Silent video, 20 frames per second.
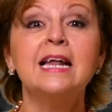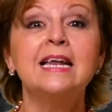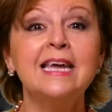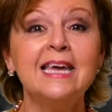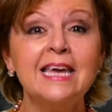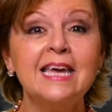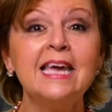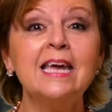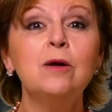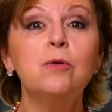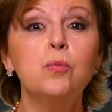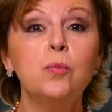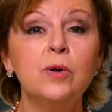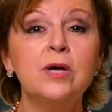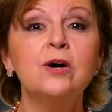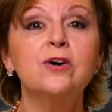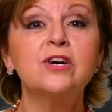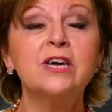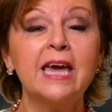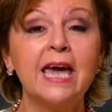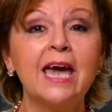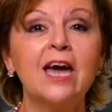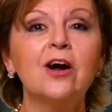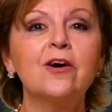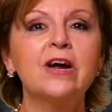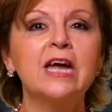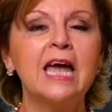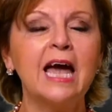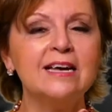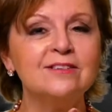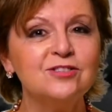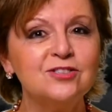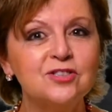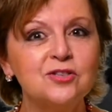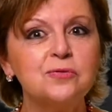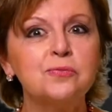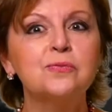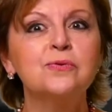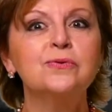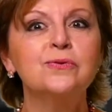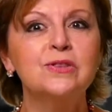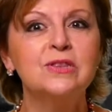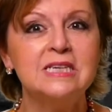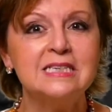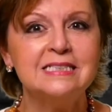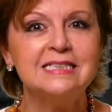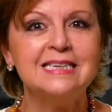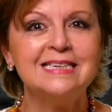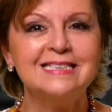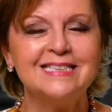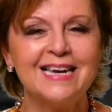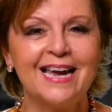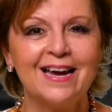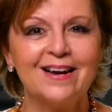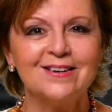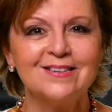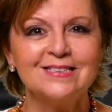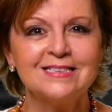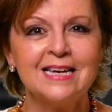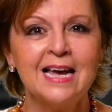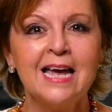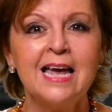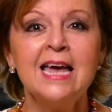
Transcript: He will carry us through the details.